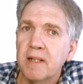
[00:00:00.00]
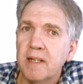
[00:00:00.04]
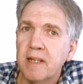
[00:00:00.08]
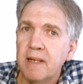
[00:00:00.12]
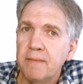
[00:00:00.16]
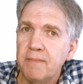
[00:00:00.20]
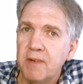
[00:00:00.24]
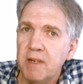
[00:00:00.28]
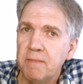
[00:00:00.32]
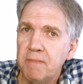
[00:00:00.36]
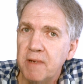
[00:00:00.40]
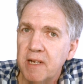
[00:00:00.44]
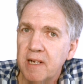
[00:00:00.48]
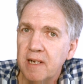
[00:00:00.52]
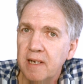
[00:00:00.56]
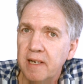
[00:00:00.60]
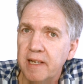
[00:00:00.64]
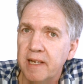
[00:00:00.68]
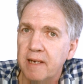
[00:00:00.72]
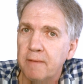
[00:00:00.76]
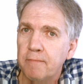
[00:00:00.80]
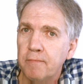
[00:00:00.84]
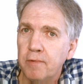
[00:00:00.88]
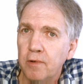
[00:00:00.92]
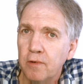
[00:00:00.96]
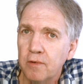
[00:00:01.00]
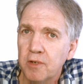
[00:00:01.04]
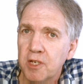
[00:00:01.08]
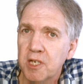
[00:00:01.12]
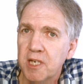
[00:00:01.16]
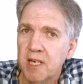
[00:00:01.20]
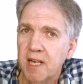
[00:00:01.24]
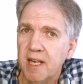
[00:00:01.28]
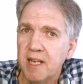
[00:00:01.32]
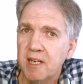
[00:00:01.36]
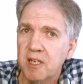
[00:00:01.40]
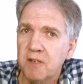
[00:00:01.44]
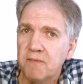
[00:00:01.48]
let me be clear Paul
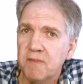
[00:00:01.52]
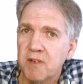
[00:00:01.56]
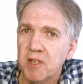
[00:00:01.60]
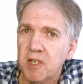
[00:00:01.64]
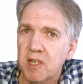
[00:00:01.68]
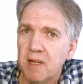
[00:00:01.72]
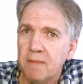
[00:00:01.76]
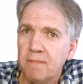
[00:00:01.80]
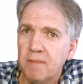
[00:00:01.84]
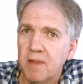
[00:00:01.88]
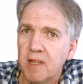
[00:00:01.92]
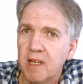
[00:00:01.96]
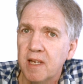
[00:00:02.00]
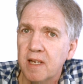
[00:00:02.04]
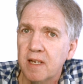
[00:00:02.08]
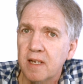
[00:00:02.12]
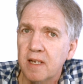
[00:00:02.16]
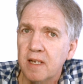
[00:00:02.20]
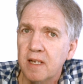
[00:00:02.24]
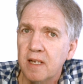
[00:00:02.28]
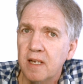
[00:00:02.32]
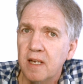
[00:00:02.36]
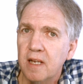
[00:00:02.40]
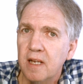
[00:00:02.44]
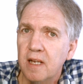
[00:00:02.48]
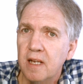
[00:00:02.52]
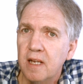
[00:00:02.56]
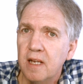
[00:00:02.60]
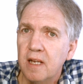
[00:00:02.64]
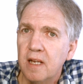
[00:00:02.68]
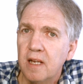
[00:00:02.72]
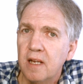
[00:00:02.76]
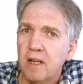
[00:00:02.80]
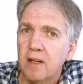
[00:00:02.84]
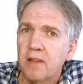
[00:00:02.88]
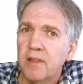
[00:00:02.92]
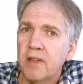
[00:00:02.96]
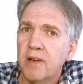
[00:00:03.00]
stands for something.
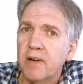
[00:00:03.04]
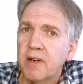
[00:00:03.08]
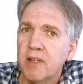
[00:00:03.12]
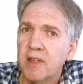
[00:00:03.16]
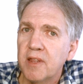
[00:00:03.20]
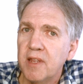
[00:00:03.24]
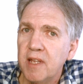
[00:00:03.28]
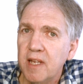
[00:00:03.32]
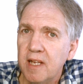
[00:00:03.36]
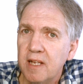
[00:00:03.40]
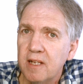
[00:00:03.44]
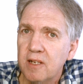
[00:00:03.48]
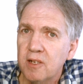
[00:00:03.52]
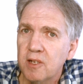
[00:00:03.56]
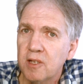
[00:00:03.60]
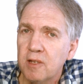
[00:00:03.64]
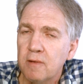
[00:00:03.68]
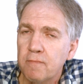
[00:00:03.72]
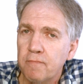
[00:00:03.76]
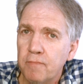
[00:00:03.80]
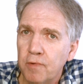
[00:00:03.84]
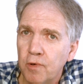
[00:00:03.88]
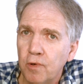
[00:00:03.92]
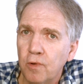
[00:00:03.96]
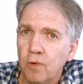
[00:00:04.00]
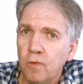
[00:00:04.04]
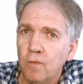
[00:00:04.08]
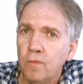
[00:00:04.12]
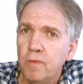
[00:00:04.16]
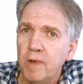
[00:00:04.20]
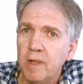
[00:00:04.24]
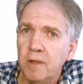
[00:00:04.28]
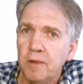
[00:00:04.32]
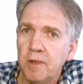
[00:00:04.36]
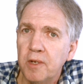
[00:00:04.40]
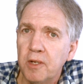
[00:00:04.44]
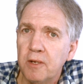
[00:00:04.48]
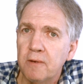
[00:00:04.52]
There are things that Paul
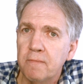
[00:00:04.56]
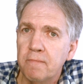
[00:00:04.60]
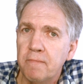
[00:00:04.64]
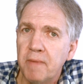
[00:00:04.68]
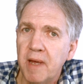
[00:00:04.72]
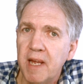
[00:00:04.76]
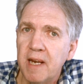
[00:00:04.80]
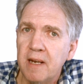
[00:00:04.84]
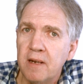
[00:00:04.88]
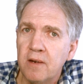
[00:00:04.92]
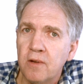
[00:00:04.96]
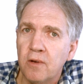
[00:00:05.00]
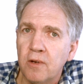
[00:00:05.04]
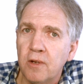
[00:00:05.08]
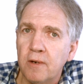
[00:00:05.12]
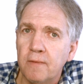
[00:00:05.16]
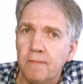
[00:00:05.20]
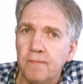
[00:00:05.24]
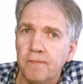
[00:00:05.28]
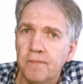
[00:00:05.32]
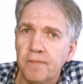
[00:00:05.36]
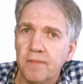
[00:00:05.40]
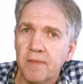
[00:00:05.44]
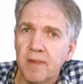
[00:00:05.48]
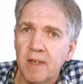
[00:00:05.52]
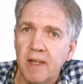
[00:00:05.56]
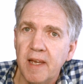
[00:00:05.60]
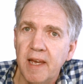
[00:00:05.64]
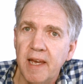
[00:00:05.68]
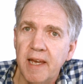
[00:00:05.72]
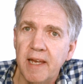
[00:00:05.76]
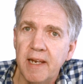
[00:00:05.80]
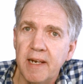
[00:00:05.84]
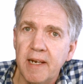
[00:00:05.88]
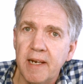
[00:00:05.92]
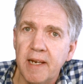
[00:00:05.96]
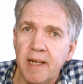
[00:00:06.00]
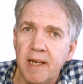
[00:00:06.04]
will not bend on,
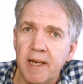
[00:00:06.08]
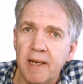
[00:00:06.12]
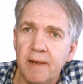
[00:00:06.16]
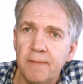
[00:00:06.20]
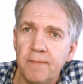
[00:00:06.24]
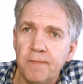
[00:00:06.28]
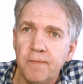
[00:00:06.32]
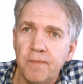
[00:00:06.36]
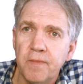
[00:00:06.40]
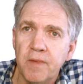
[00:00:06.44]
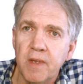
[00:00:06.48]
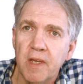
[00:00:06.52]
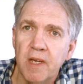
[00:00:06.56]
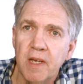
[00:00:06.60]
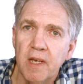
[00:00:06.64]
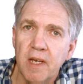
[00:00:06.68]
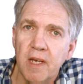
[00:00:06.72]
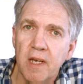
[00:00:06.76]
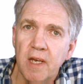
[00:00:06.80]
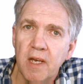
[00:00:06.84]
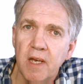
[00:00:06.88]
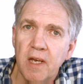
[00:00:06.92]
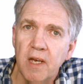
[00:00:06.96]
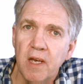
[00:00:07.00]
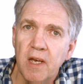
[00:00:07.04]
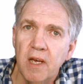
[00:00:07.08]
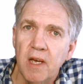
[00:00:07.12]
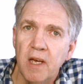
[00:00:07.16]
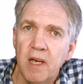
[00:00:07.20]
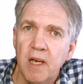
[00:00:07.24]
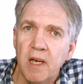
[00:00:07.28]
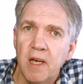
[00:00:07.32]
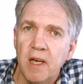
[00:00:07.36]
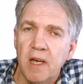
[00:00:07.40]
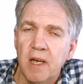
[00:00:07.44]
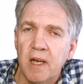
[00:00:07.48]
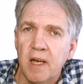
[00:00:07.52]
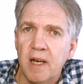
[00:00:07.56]
and um,
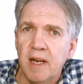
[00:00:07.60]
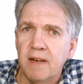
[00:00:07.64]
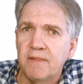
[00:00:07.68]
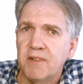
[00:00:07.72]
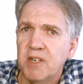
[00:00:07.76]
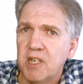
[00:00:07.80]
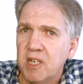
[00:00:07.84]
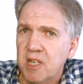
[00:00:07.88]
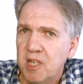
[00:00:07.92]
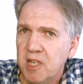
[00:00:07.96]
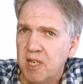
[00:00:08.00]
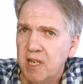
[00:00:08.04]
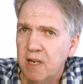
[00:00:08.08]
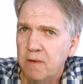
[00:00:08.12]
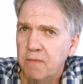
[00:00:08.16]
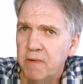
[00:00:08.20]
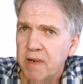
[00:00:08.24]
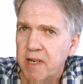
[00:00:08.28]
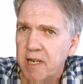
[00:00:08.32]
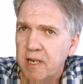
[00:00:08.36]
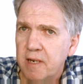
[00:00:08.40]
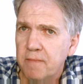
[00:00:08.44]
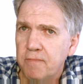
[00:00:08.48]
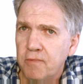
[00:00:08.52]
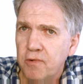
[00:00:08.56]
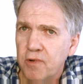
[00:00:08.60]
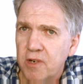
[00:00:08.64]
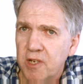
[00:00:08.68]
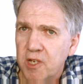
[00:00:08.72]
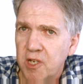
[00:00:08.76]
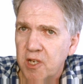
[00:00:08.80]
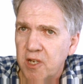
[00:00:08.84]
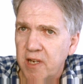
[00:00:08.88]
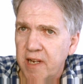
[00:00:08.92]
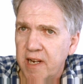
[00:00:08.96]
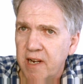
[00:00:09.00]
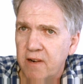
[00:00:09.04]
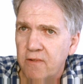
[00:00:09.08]
I just said we need to put
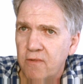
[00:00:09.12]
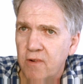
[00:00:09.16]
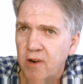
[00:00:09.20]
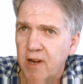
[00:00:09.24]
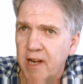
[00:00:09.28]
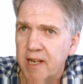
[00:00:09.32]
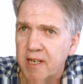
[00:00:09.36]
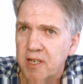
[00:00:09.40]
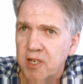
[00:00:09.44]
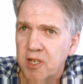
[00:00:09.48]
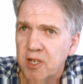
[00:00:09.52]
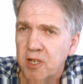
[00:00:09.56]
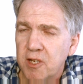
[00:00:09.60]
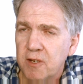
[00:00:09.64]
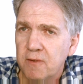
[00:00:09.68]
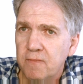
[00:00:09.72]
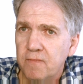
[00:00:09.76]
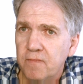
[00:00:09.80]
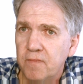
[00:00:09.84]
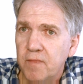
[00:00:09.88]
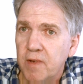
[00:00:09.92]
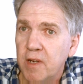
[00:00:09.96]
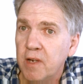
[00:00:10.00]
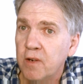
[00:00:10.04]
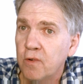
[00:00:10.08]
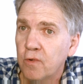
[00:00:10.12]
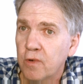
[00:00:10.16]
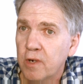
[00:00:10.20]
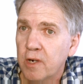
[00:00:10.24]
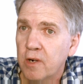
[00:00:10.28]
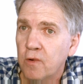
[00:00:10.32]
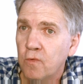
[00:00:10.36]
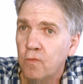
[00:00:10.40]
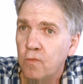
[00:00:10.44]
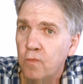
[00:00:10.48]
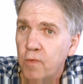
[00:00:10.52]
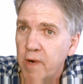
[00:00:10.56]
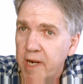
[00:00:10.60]
aside our rights in order
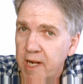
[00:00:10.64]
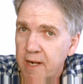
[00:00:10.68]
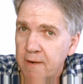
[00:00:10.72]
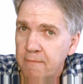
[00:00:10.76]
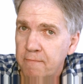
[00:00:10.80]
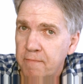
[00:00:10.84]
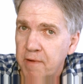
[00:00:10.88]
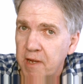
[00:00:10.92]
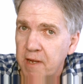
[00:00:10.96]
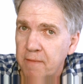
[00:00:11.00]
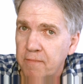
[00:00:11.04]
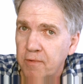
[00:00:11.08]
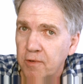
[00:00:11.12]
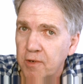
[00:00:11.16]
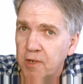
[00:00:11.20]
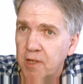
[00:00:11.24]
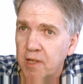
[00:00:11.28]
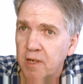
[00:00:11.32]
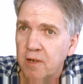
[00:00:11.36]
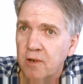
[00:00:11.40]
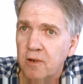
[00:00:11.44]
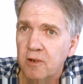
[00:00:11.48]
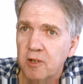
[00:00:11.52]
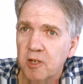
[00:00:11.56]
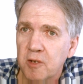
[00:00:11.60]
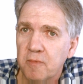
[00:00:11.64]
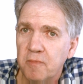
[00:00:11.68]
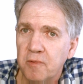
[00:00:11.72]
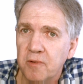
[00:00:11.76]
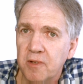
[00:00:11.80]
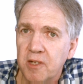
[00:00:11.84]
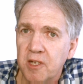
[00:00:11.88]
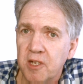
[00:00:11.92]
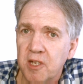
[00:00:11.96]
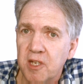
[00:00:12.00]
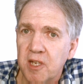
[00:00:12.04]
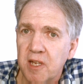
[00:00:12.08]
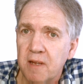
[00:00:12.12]
to win people to the gospel,
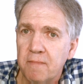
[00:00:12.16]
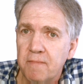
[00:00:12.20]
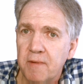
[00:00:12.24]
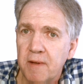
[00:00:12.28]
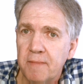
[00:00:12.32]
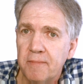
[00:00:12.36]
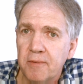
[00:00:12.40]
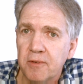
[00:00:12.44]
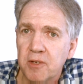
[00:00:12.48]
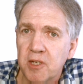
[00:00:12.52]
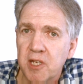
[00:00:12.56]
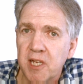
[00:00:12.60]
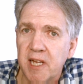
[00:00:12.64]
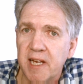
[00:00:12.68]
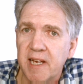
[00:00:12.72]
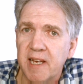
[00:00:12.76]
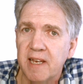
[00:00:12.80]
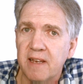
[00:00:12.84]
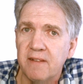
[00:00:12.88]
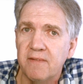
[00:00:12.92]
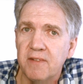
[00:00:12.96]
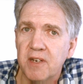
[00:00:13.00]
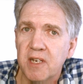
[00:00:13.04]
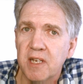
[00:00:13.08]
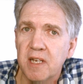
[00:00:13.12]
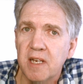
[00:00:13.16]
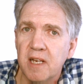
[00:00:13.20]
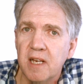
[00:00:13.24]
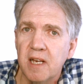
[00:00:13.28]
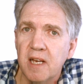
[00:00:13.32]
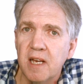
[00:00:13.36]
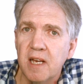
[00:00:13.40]
to see people saved.